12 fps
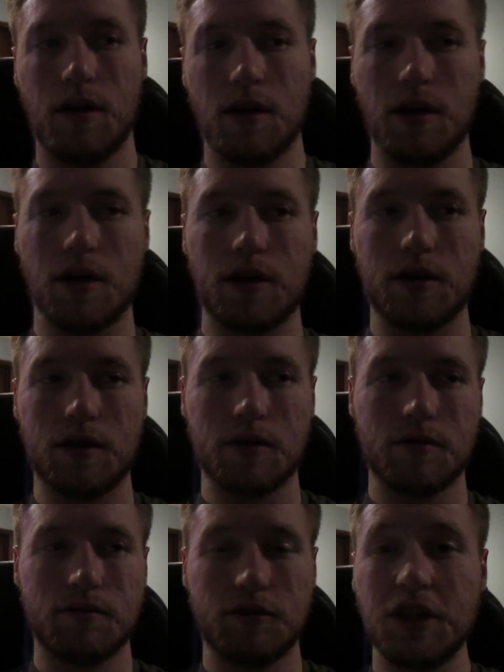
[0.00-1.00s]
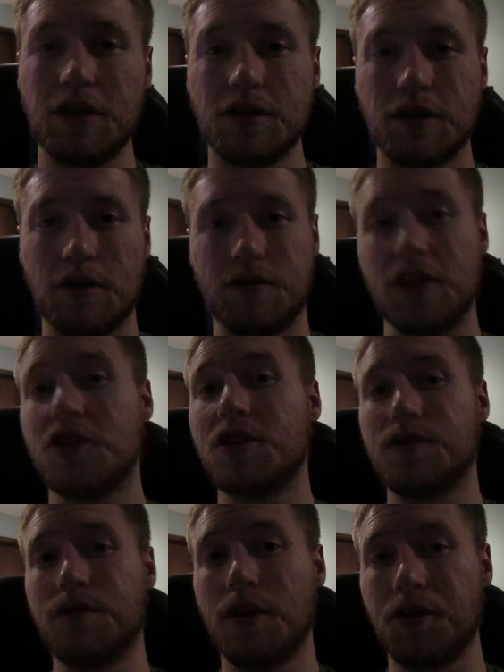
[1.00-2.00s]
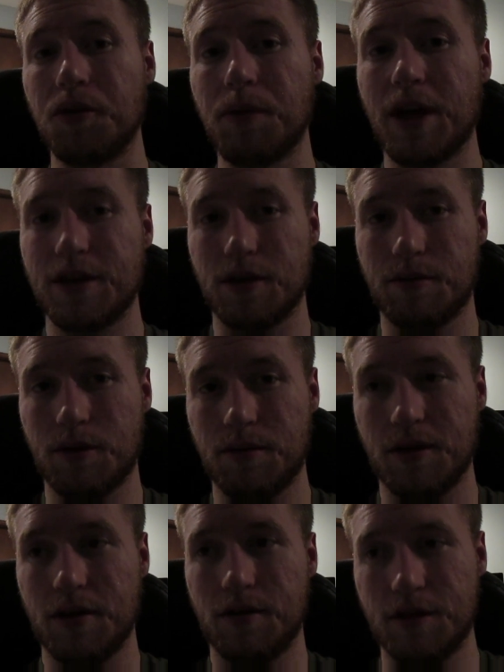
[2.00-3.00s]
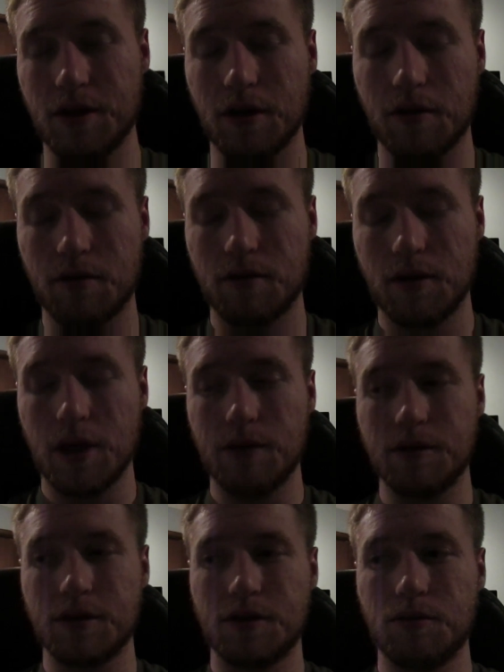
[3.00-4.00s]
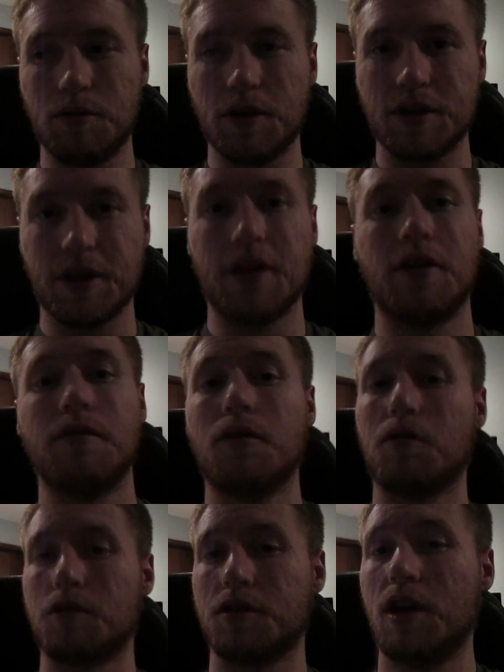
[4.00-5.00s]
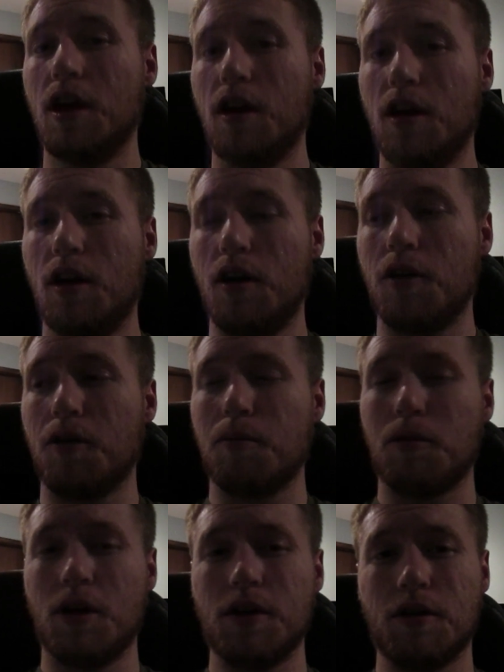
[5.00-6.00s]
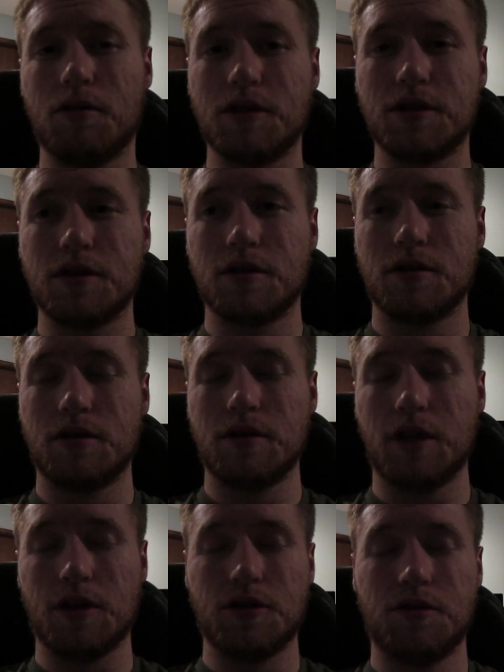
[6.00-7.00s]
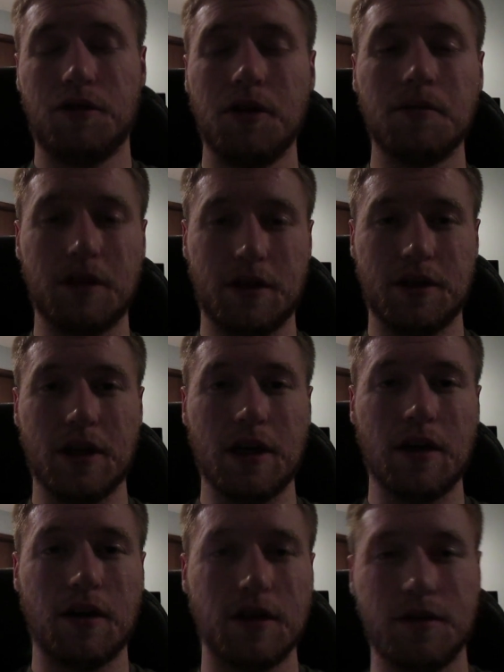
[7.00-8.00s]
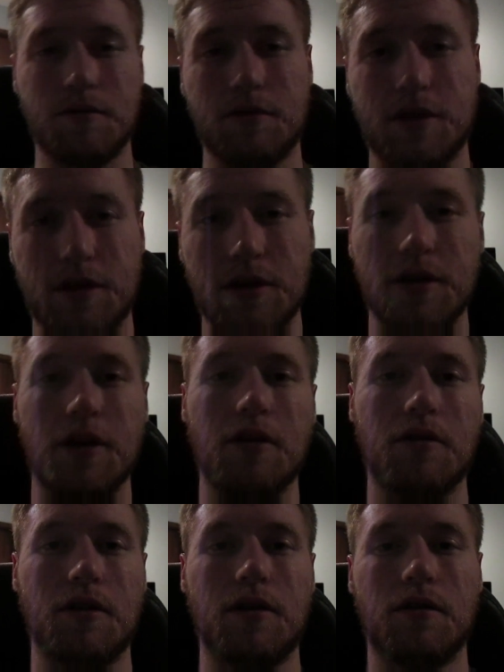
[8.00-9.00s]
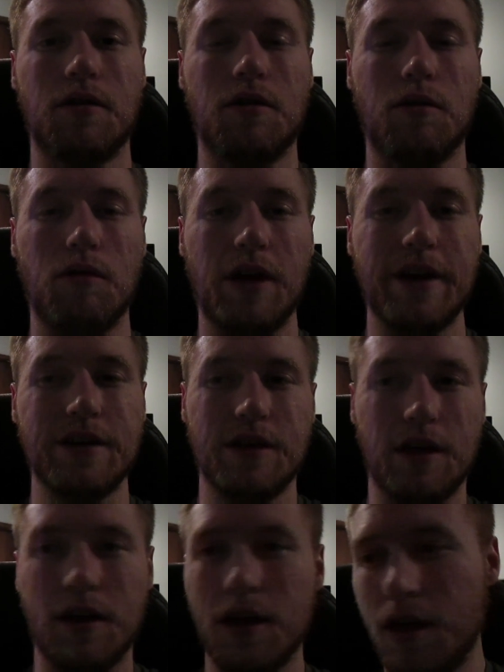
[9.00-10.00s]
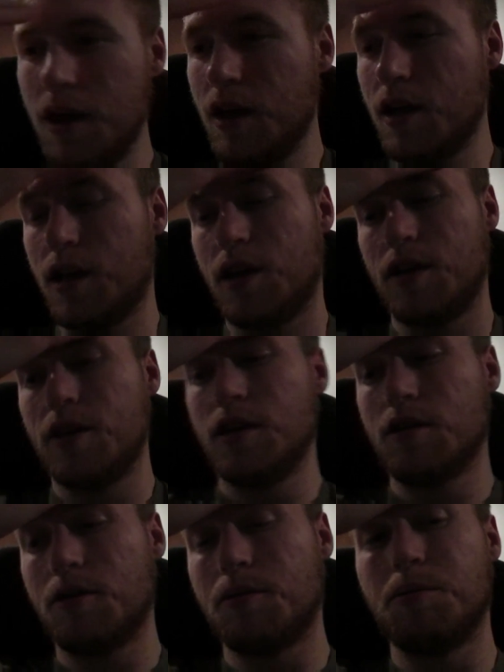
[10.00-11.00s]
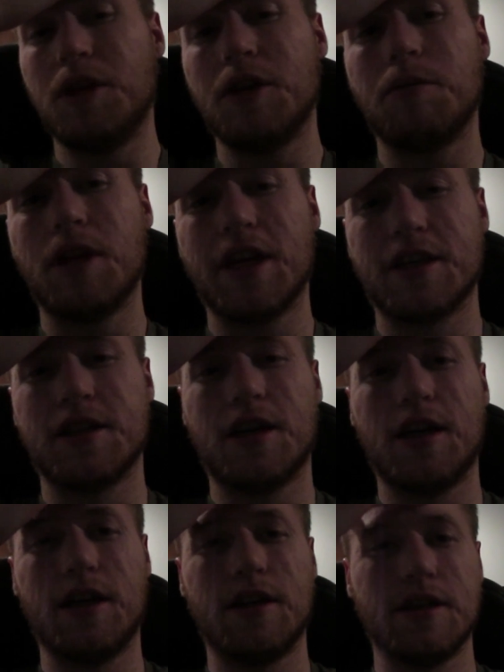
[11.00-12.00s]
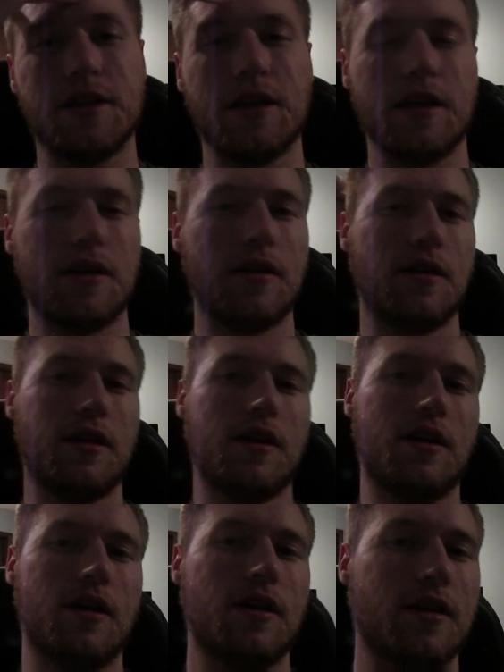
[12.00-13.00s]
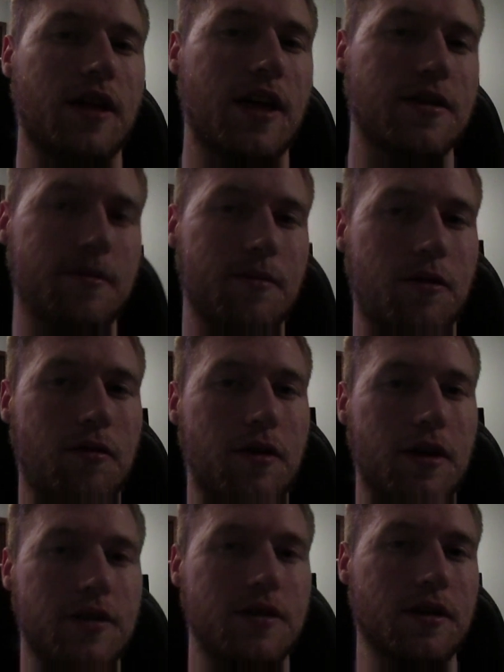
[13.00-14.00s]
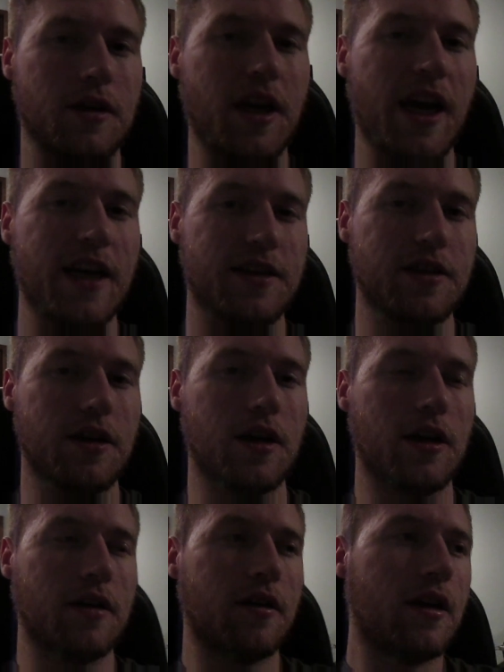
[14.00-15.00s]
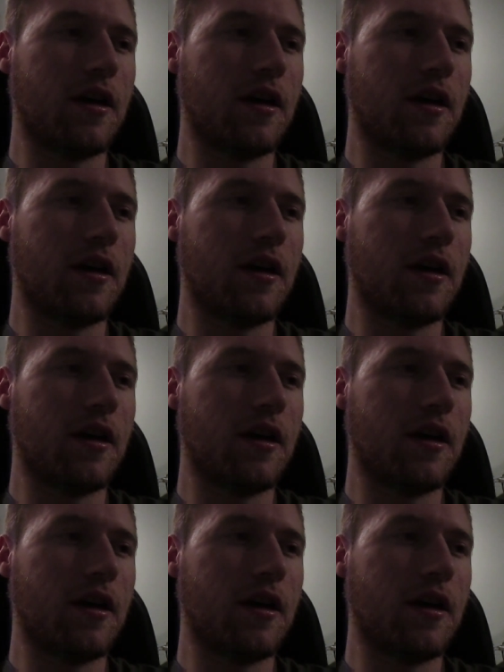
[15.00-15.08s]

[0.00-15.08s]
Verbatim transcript: Uh, she deserves it. She's a very good basketball player. So I was super excited. Of course, her brother was extremely excited. Austin was just going crazy. Uh, he held up a big black sign that said a thousand points and Cassie on it.